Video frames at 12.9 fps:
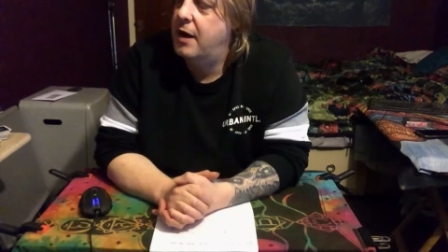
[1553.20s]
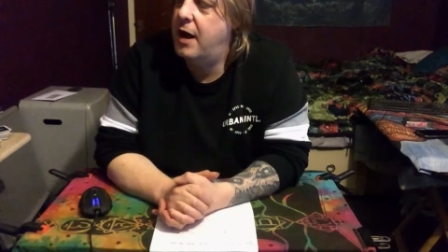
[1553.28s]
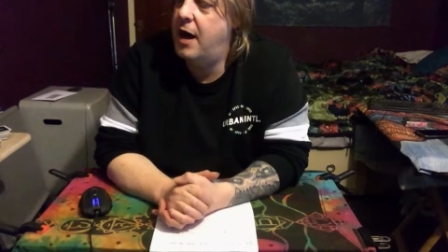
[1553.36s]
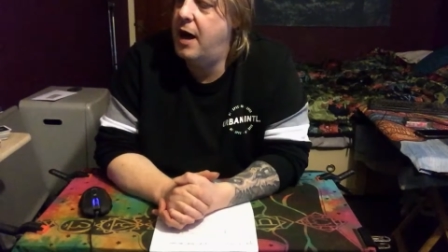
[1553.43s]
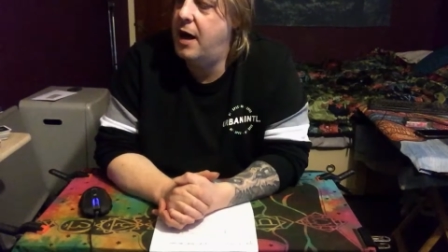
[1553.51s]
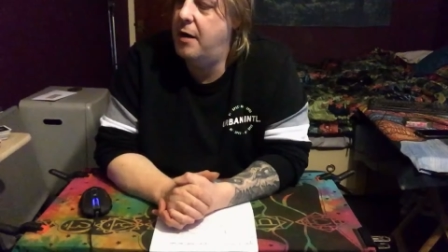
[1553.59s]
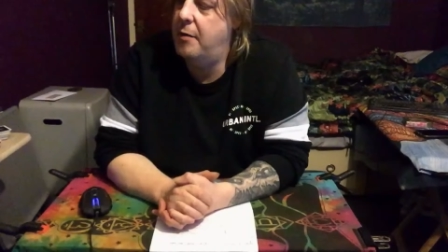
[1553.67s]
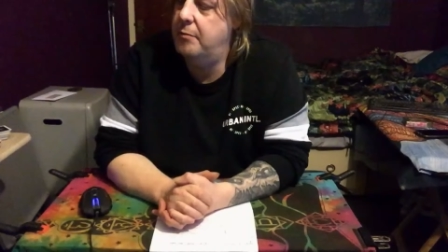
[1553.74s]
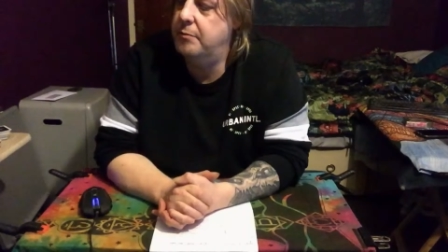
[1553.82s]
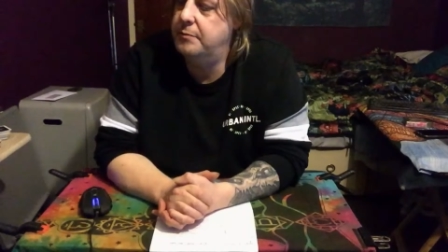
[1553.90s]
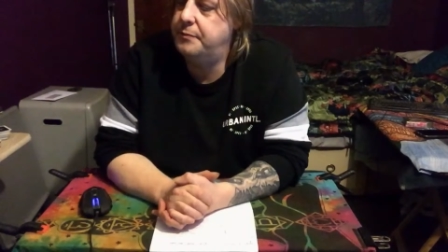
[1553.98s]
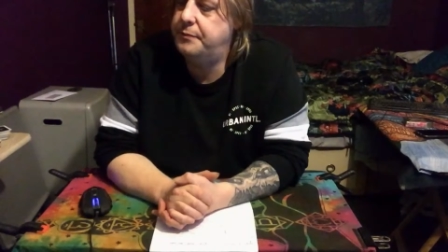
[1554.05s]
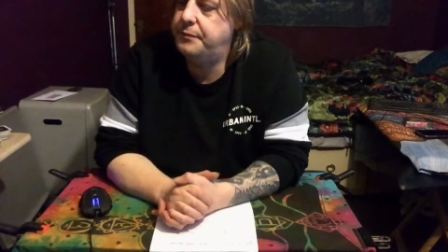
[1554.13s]
Um,
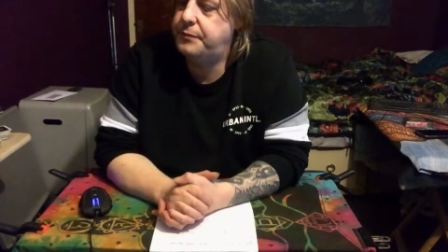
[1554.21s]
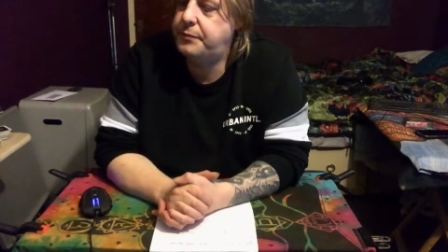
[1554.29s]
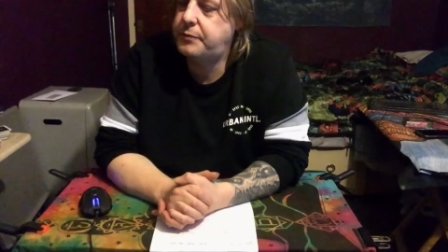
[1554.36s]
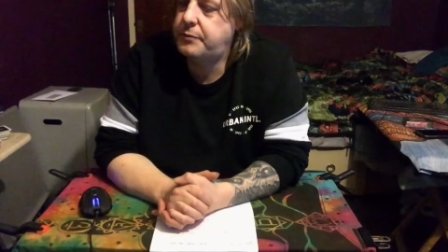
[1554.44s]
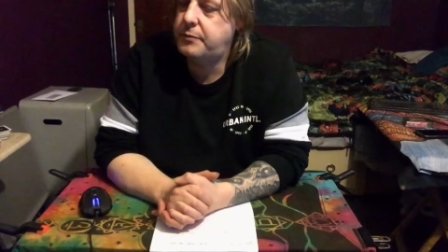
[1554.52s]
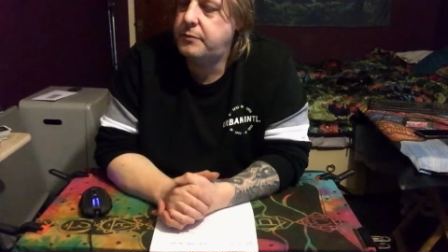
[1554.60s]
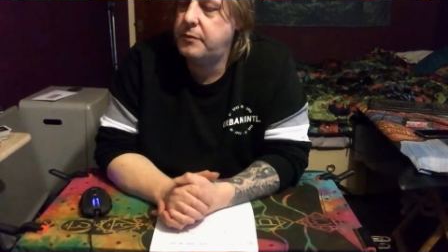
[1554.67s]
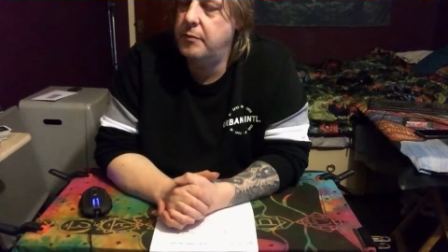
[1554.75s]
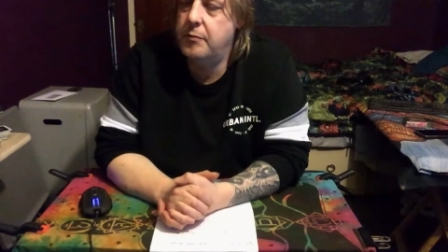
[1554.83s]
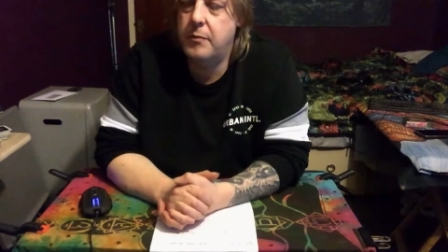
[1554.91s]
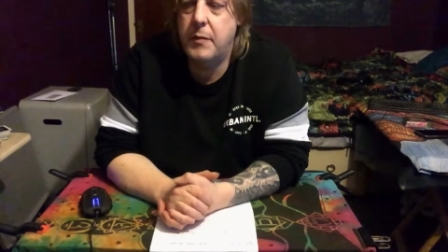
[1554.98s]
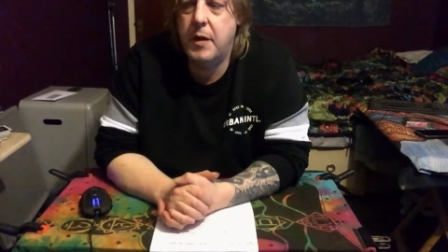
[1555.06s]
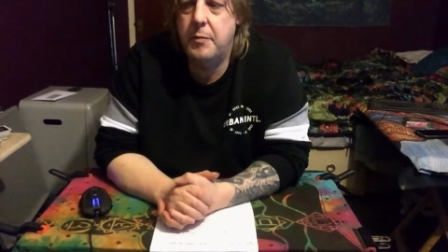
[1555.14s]

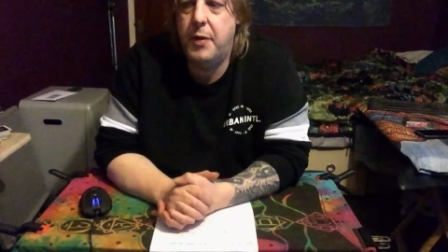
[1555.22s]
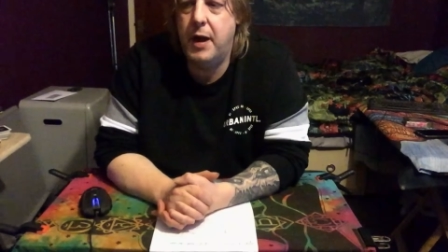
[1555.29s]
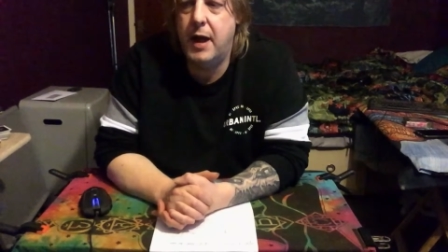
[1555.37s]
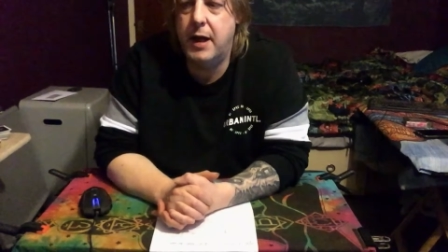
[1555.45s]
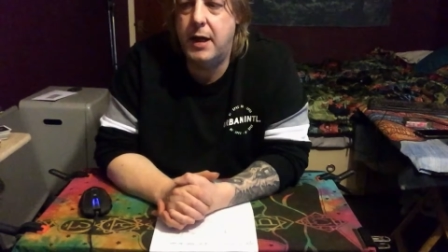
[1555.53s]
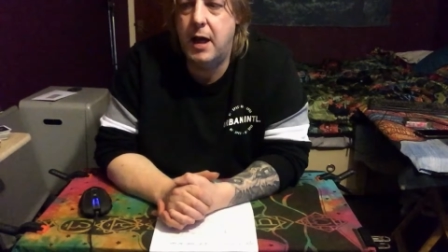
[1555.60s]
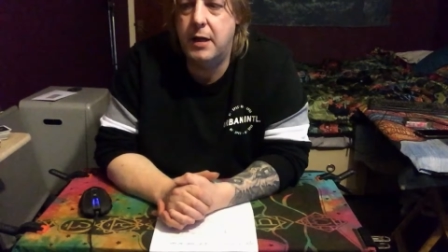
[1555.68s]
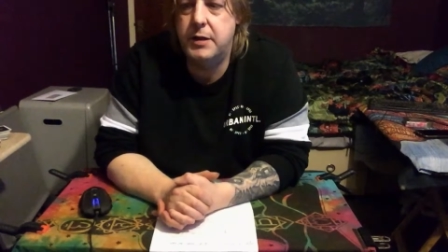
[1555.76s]
but like uh,